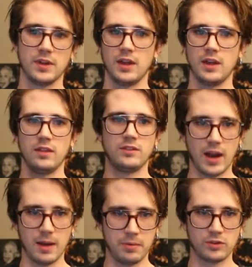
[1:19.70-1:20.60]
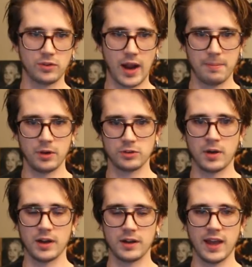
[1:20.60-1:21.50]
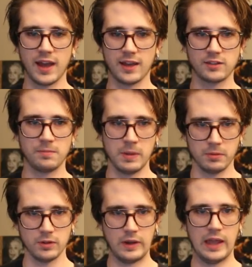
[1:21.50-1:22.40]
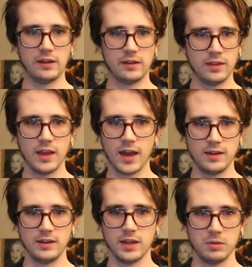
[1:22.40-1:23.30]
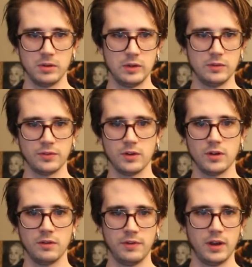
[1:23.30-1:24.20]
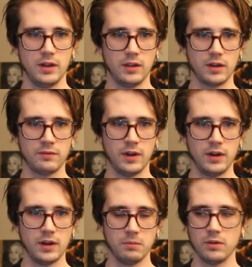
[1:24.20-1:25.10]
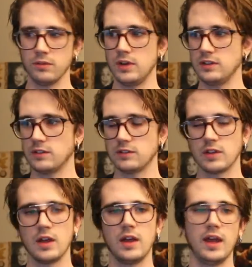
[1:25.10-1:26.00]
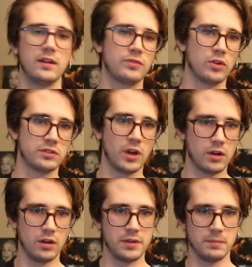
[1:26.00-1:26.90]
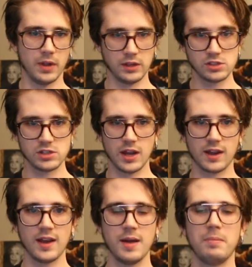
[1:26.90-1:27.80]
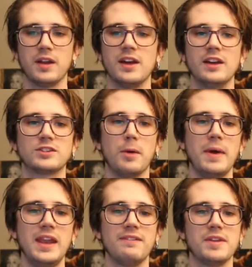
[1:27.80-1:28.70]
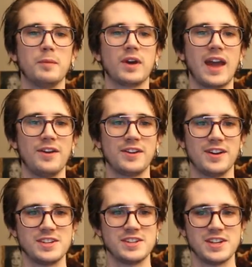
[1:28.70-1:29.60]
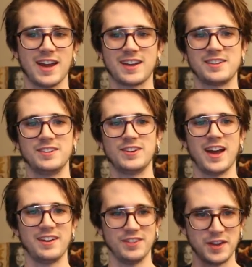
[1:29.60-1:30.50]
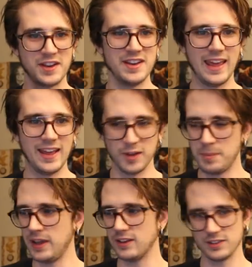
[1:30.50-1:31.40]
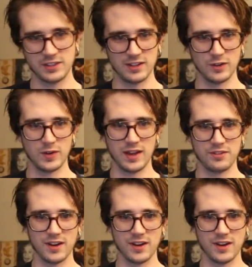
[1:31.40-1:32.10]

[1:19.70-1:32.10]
Chapo Trap House podcast, people who hate the IDW for a very varied number of reasons. And of course, not all of them like Zizek, but so many of them were counting on Zizek to kind of nail Peterson or whatever.